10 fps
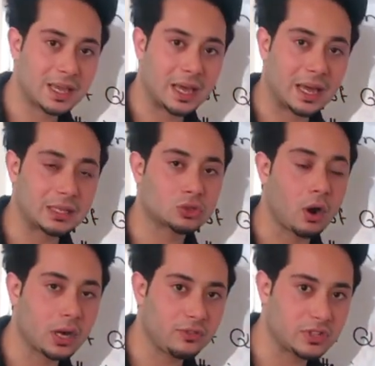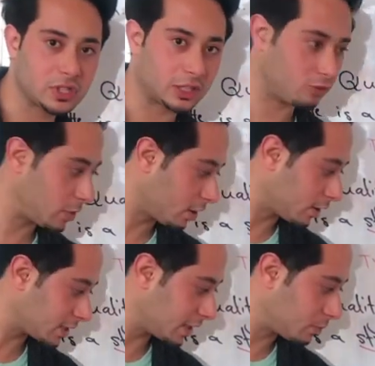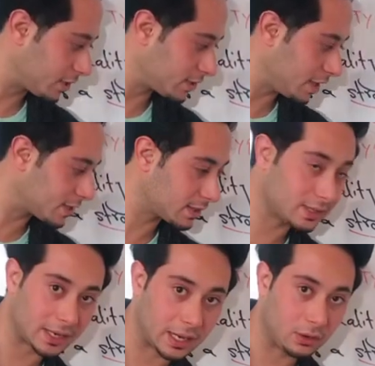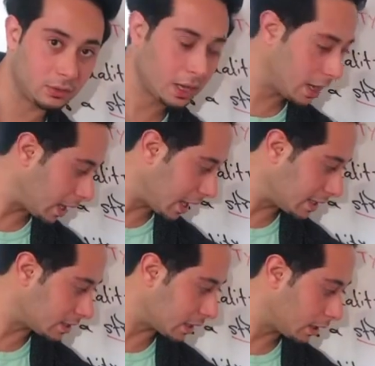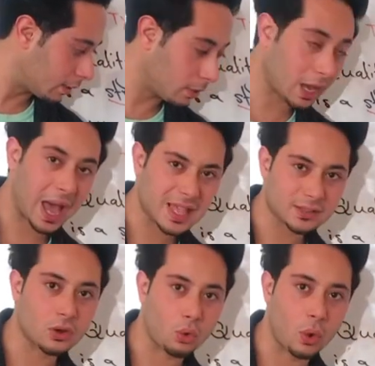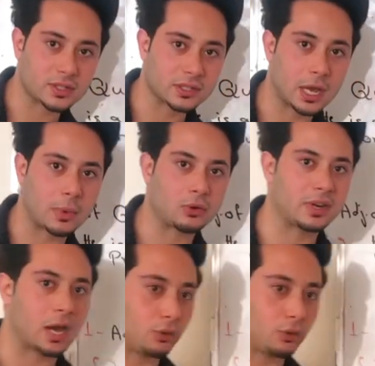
an interrogative adjective because it precedes the noun and asks a question about the noun.